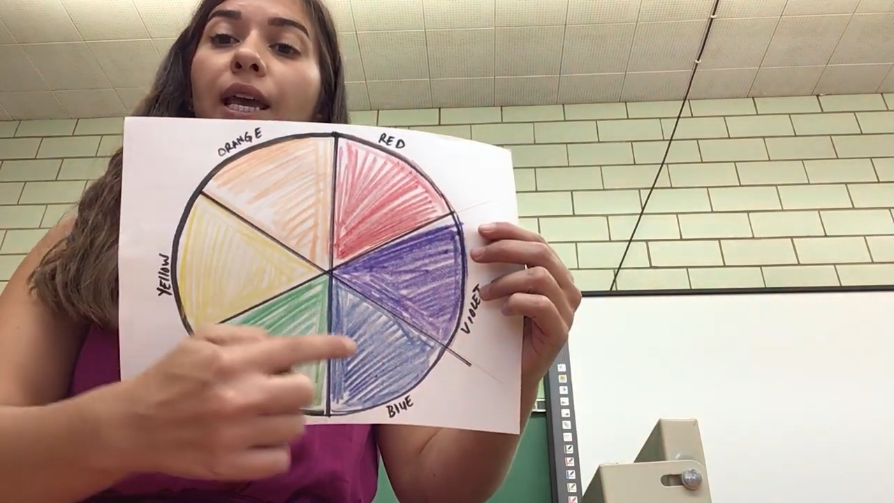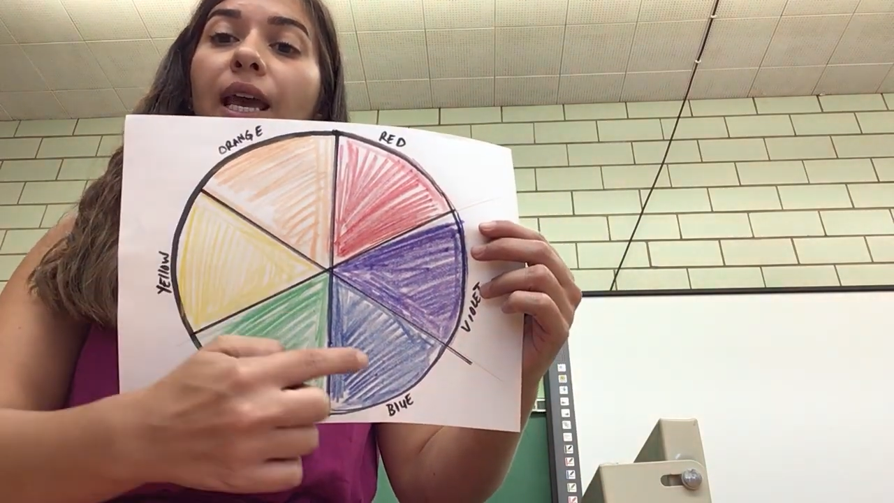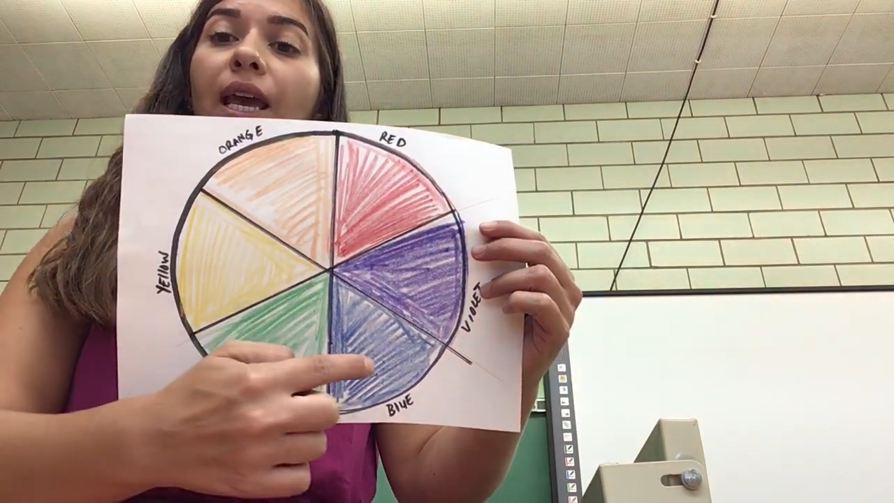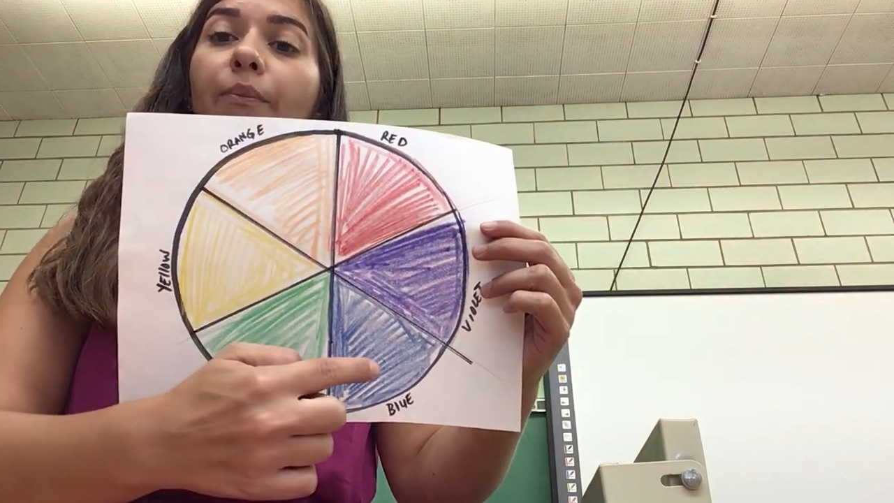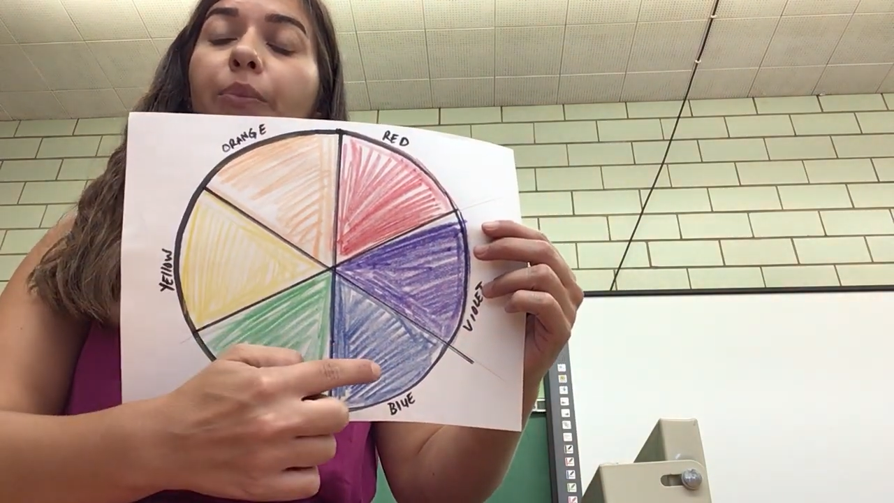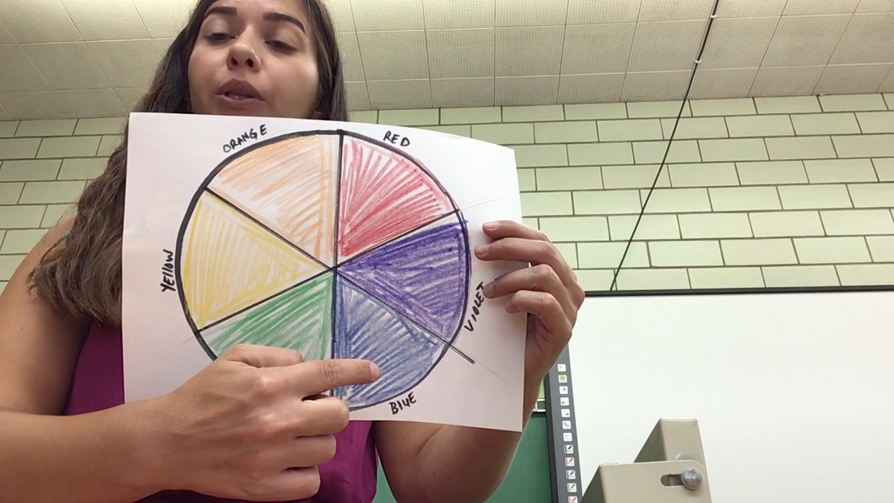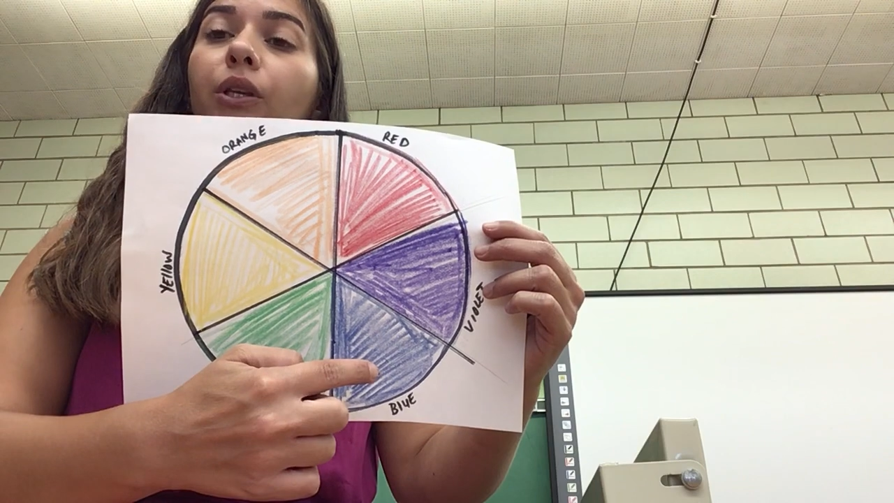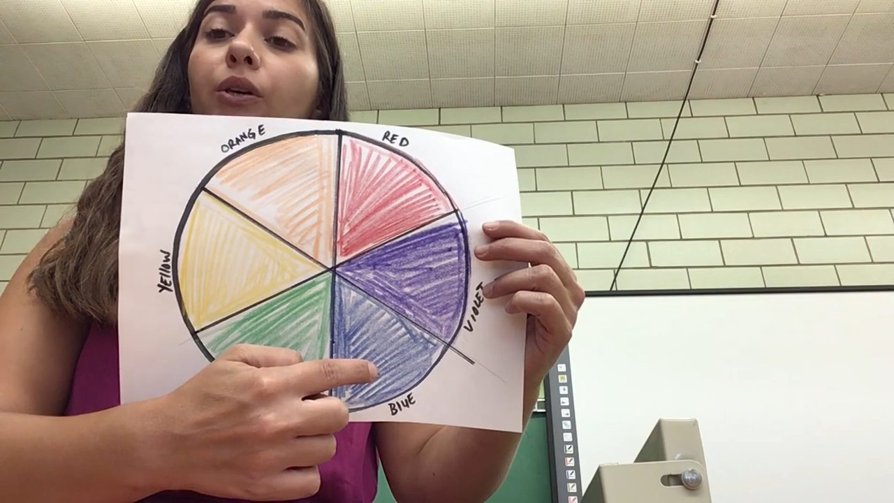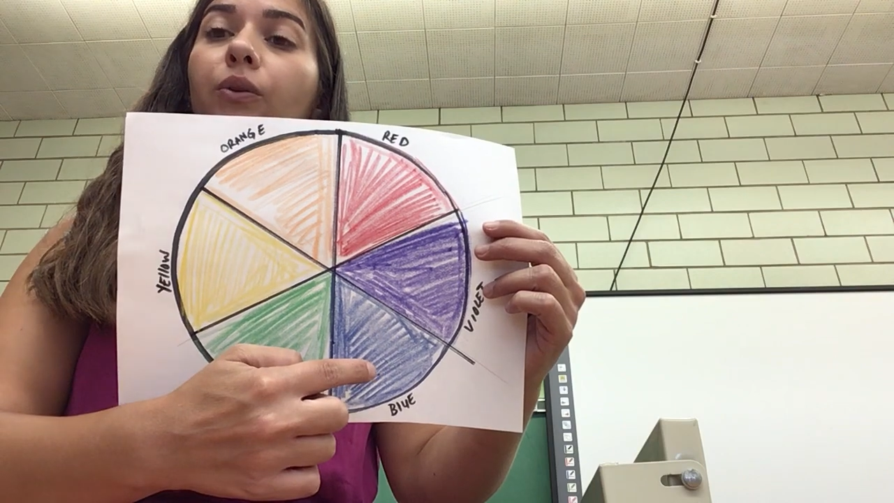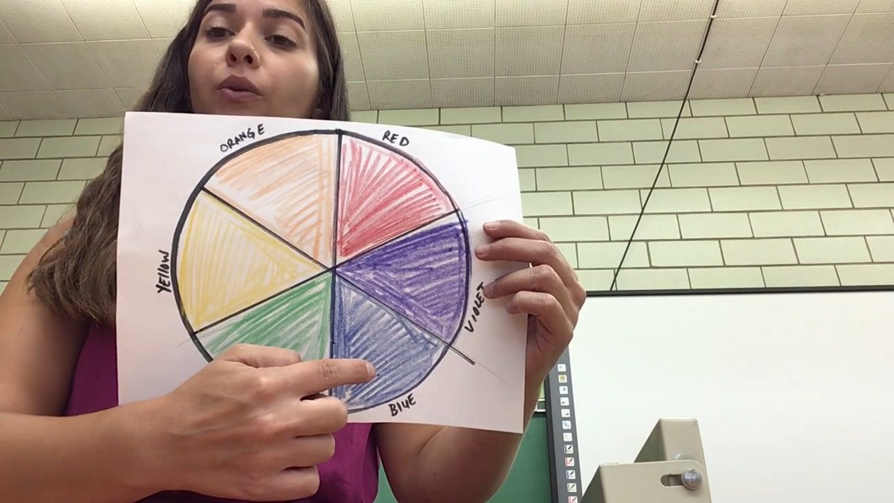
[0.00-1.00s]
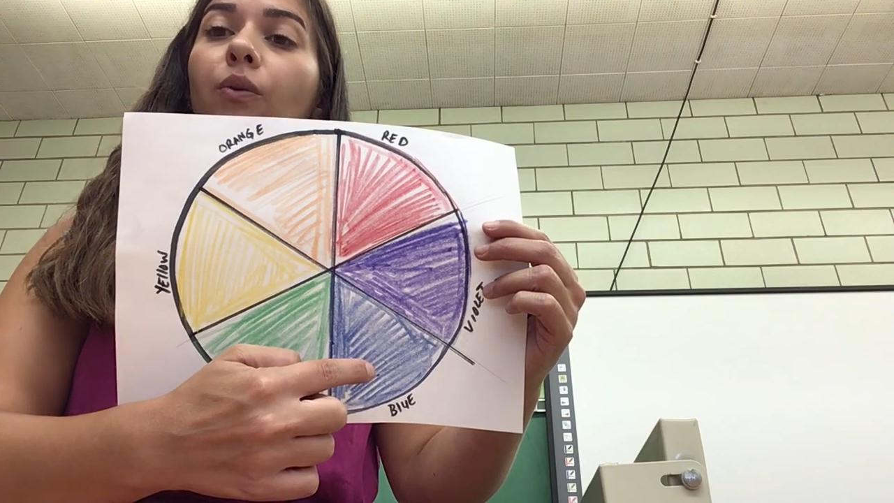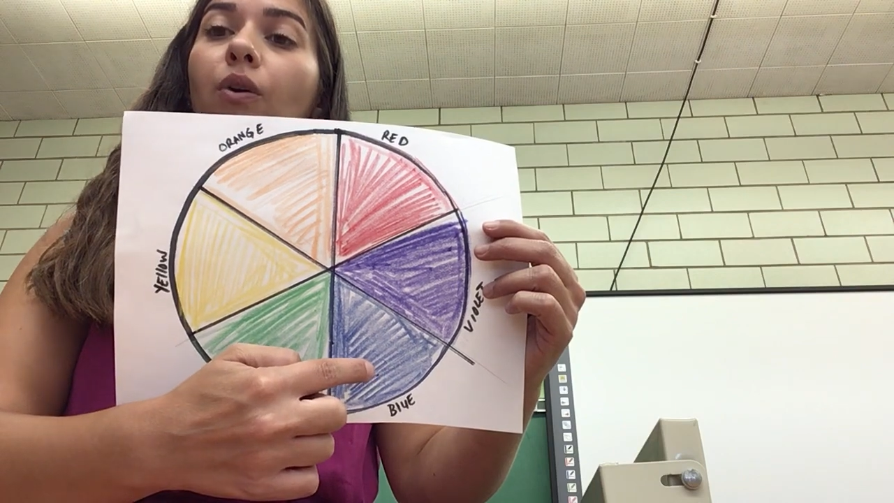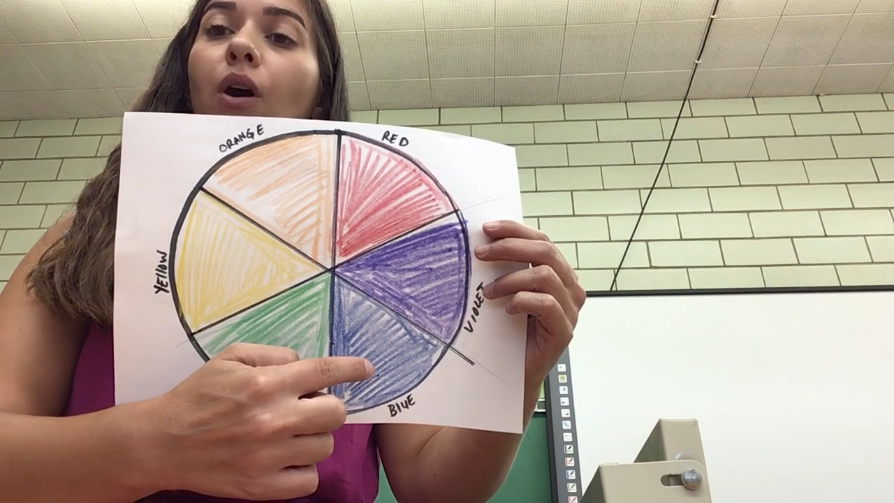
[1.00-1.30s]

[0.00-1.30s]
and blue